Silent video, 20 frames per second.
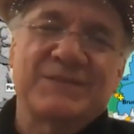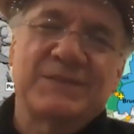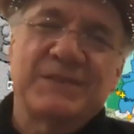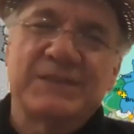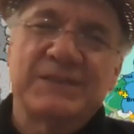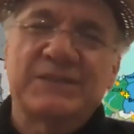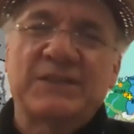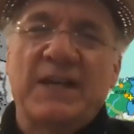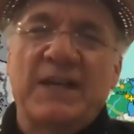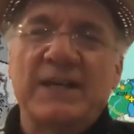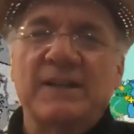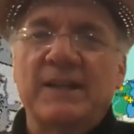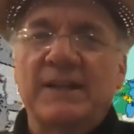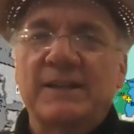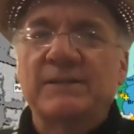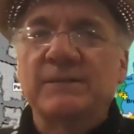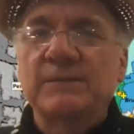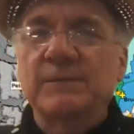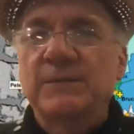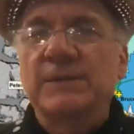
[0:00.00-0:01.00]
it's kind of
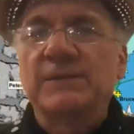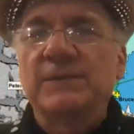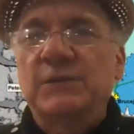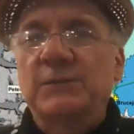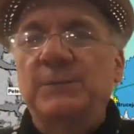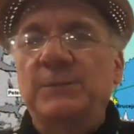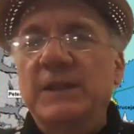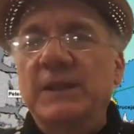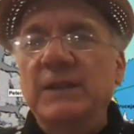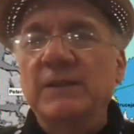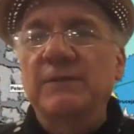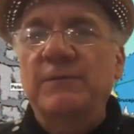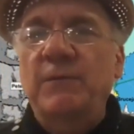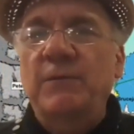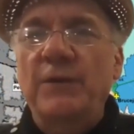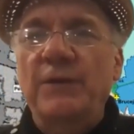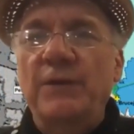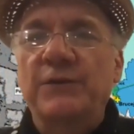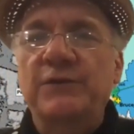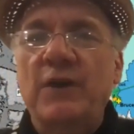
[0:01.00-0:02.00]
like speaking
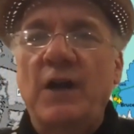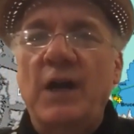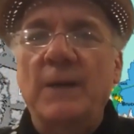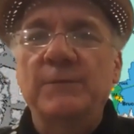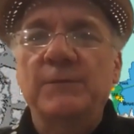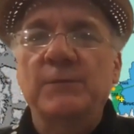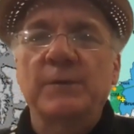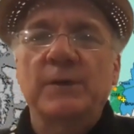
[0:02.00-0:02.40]
for the tribes.